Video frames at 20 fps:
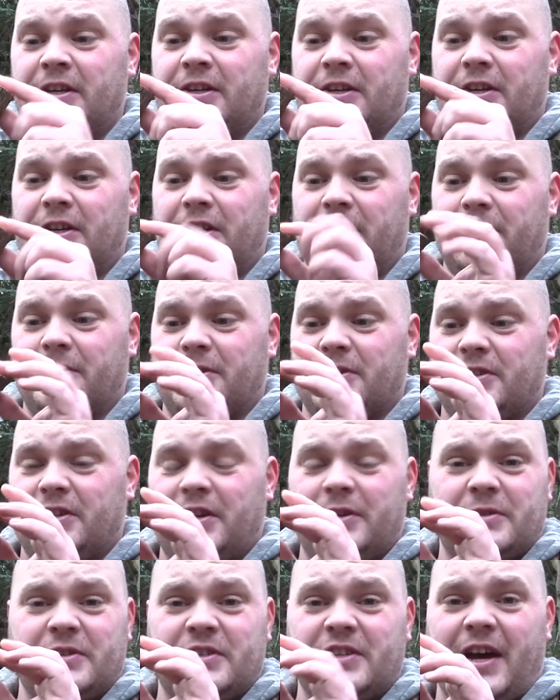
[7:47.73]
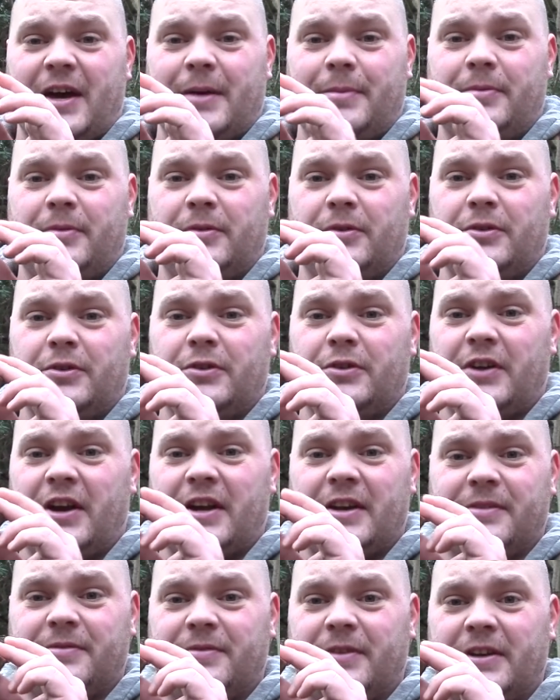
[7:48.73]
you know, there's no sap or
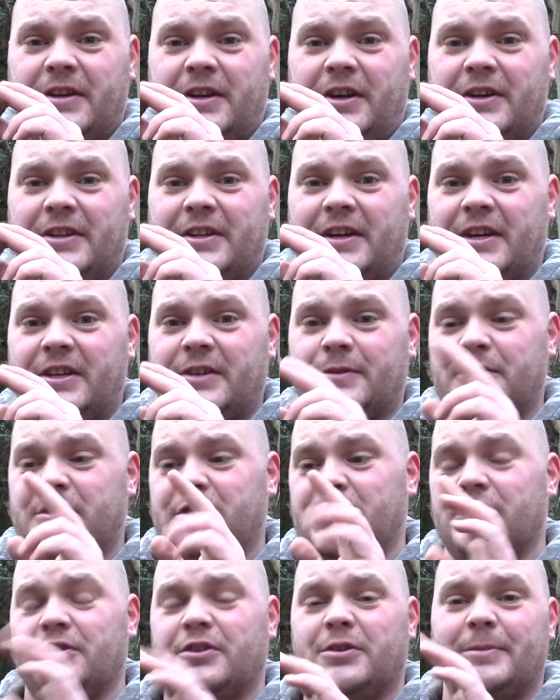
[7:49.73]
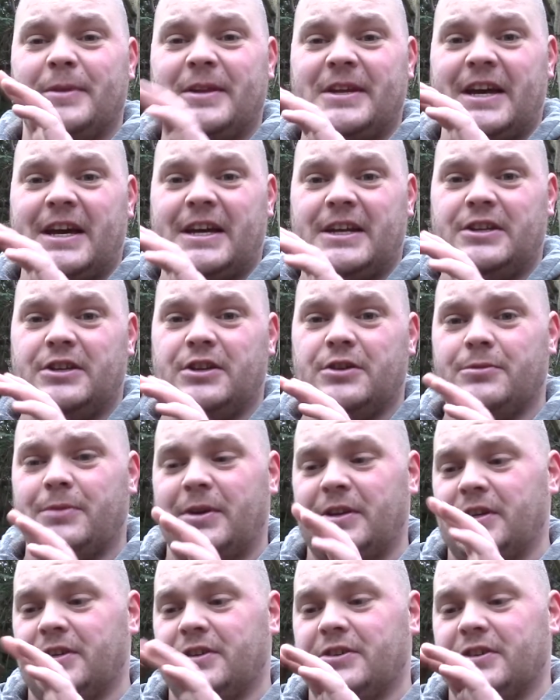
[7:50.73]
anything like that which you normally get in yew
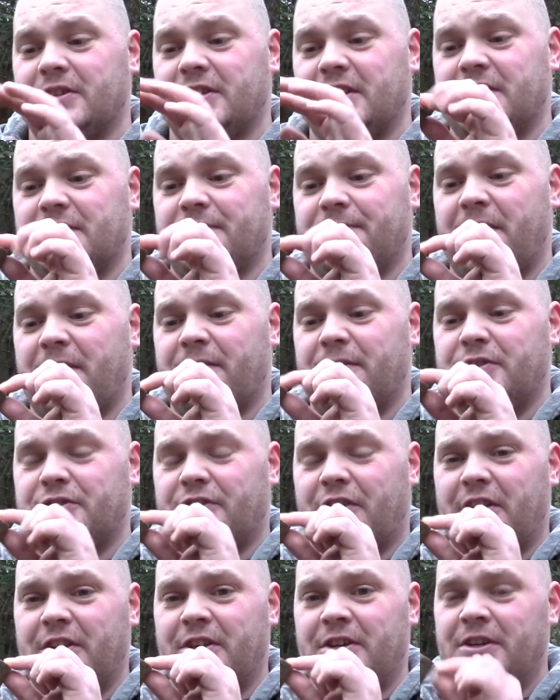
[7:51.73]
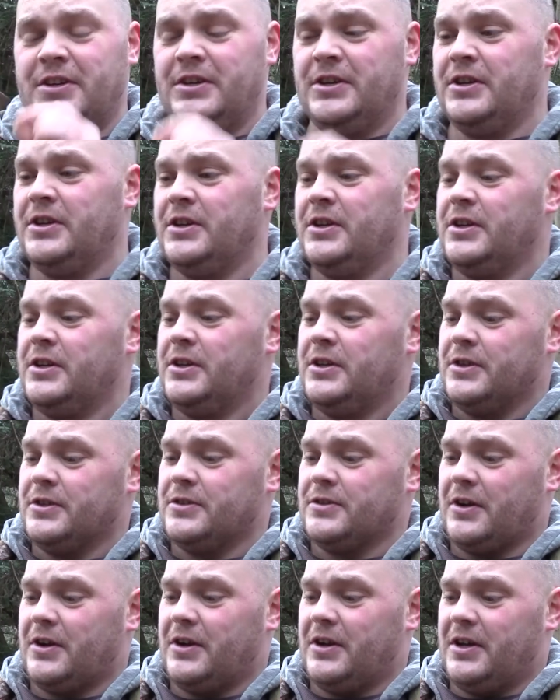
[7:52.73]
when you cut it. It's very dry.
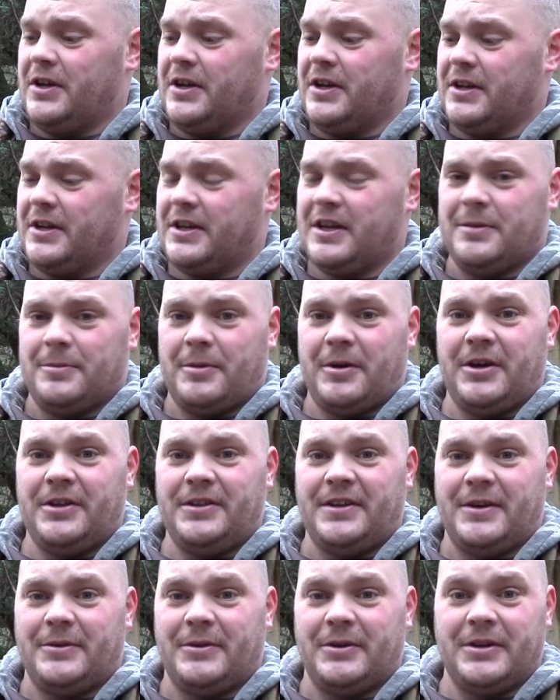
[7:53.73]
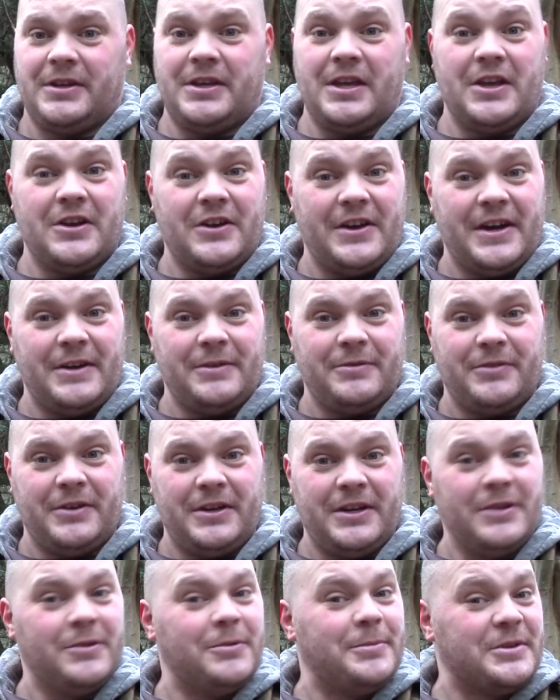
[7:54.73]
So I'll keep my eye on that one. Keep your eye out for
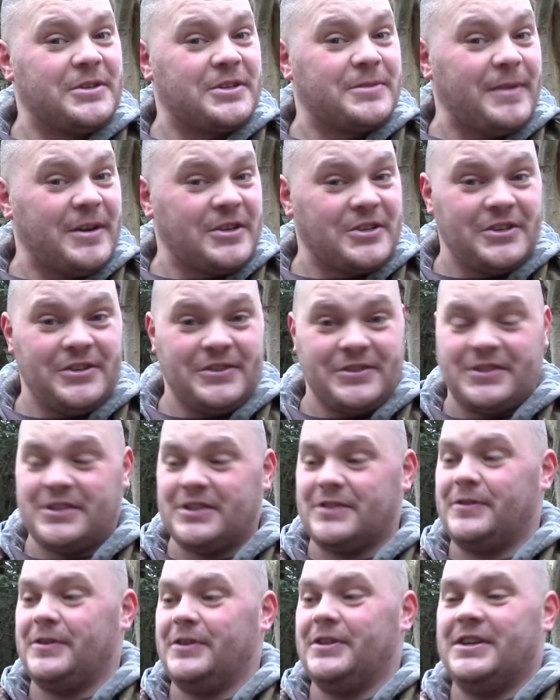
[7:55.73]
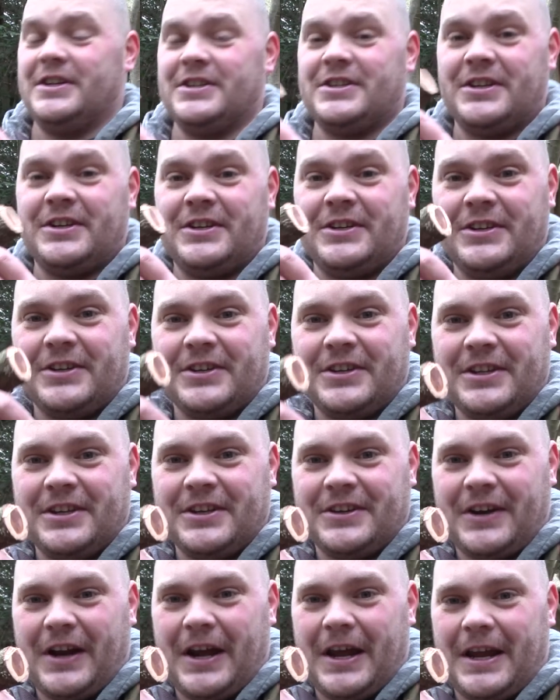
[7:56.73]
it. It'll be a special horse's foot this. Look at
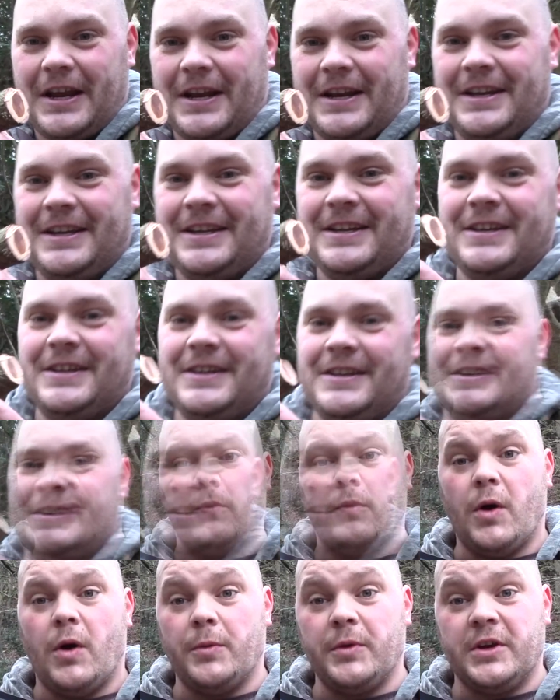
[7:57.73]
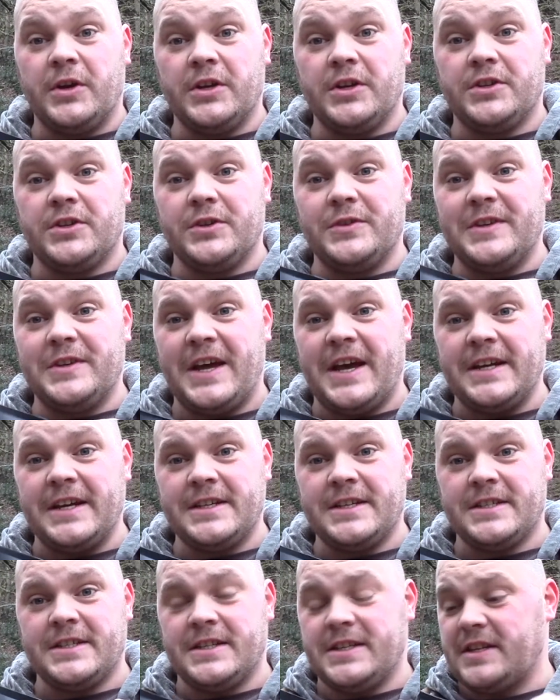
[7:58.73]
the grain. What we're going to do
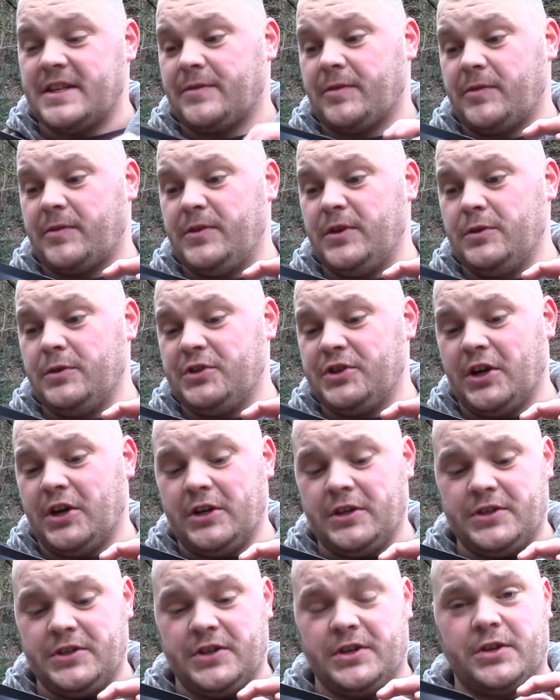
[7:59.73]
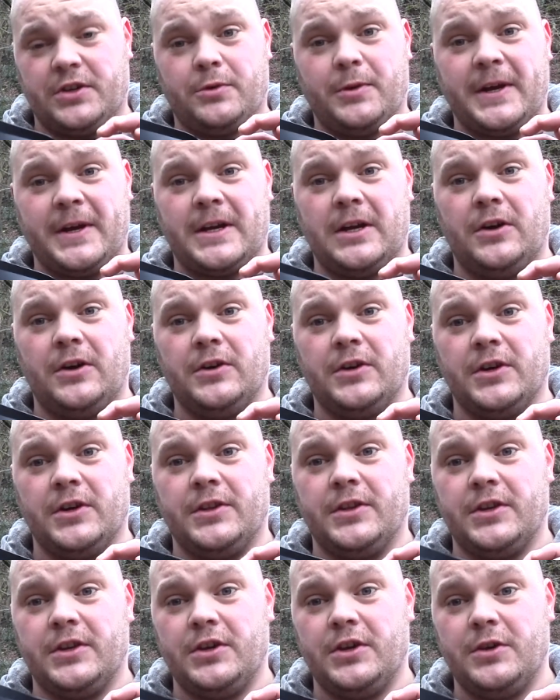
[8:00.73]
next is have a few shots and a quick look
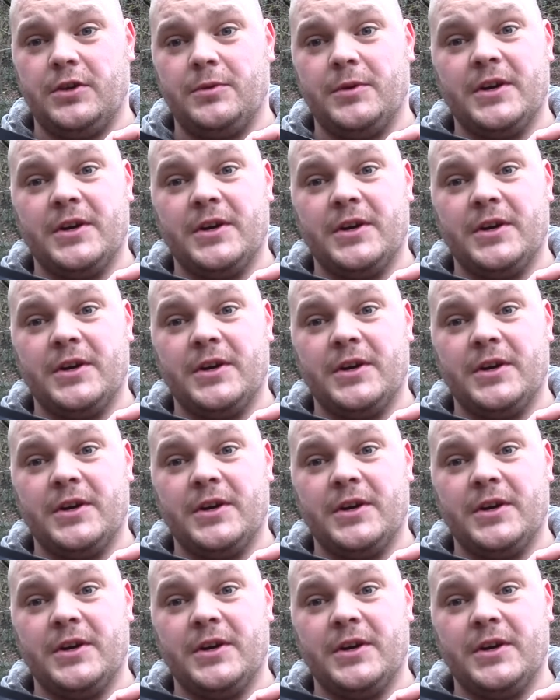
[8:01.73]
at the new